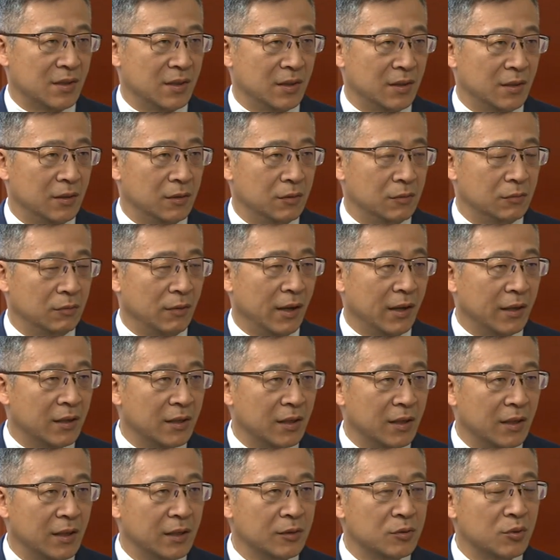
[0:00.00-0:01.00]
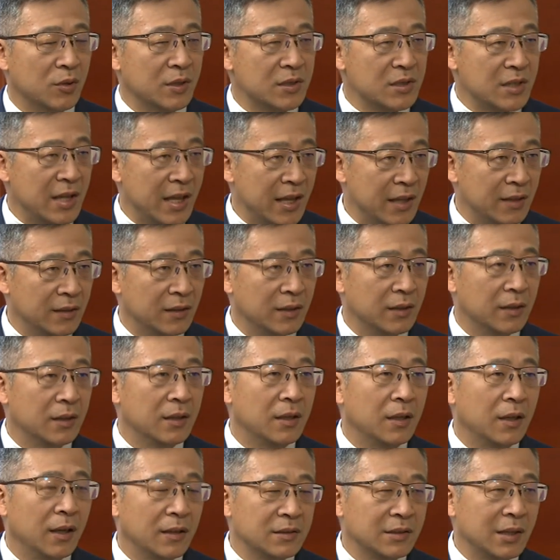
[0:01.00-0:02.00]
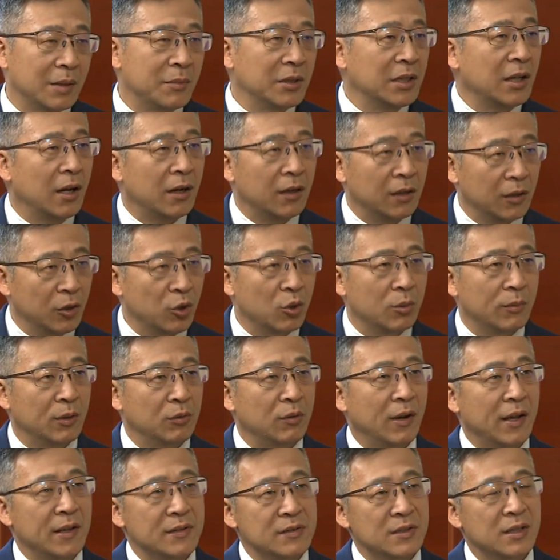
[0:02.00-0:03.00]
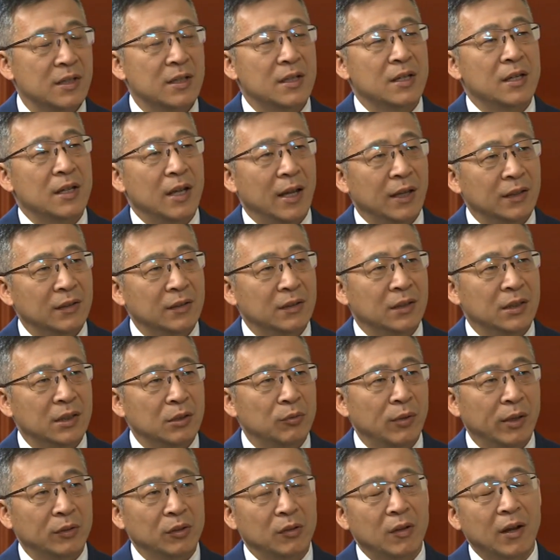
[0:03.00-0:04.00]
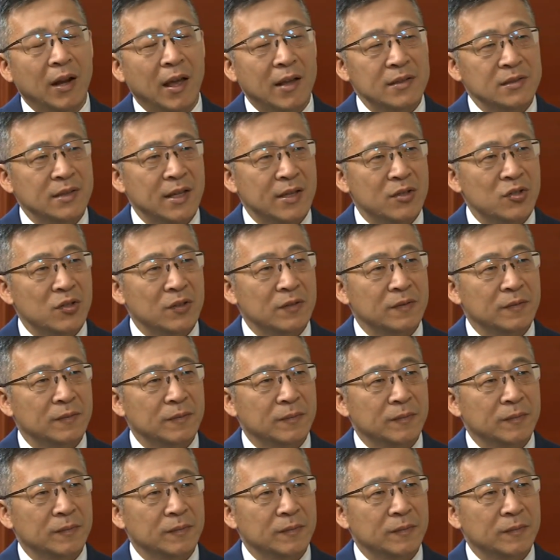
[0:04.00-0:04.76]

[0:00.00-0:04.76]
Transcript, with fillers: uh, right here to attend uh, a seminar on human rights and de-radicalization.